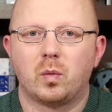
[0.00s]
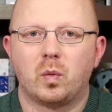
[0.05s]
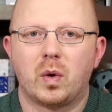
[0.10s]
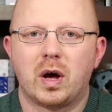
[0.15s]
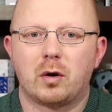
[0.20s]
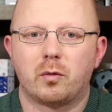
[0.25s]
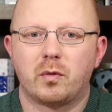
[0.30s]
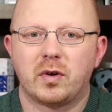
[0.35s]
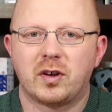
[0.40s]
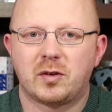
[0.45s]

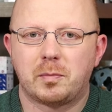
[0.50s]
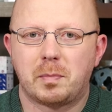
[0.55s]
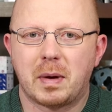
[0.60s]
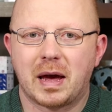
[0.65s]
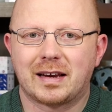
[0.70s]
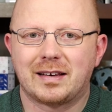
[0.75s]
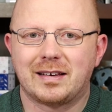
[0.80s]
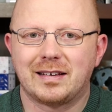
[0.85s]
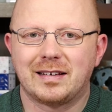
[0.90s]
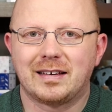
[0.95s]

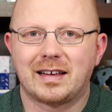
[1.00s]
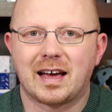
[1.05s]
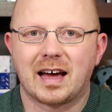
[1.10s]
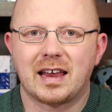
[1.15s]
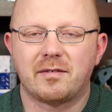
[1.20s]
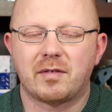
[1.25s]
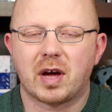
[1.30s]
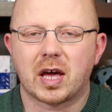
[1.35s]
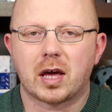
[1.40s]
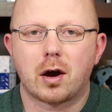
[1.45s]
well-respected,
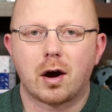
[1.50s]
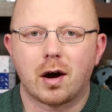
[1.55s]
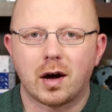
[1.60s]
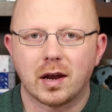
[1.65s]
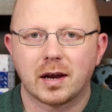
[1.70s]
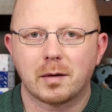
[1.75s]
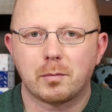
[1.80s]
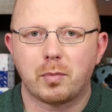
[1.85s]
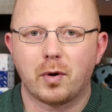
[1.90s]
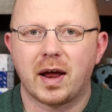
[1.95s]
kind of
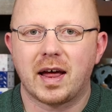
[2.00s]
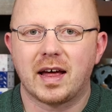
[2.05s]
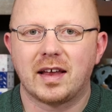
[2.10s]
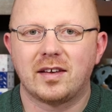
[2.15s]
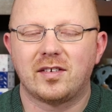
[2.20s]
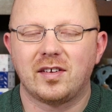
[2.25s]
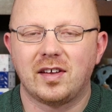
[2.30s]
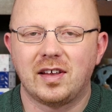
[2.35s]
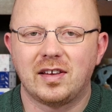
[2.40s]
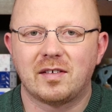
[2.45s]
iconic
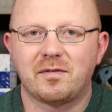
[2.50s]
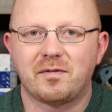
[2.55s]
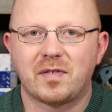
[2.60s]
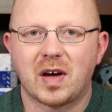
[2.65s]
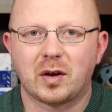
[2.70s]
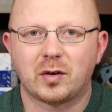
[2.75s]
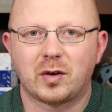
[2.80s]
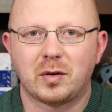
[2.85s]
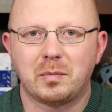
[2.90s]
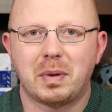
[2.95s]
brands in the
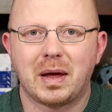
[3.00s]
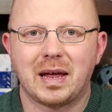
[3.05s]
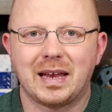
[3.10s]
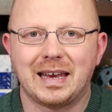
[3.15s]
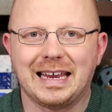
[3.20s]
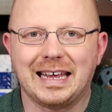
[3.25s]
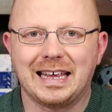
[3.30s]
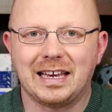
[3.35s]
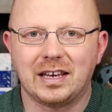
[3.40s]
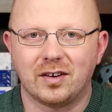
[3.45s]
fountain
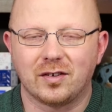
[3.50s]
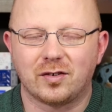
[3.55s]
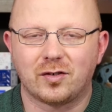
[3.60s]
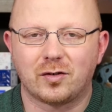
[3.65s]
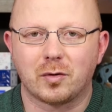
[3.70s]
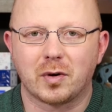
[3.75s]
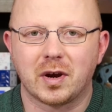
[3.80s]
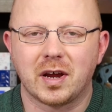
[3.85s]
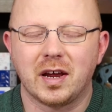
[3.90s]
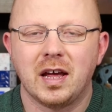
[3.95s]
pen
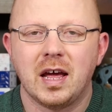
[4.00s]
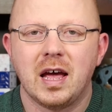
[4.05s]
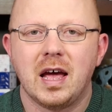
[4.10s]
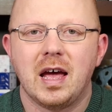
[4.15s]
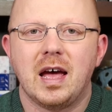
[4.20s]
industry.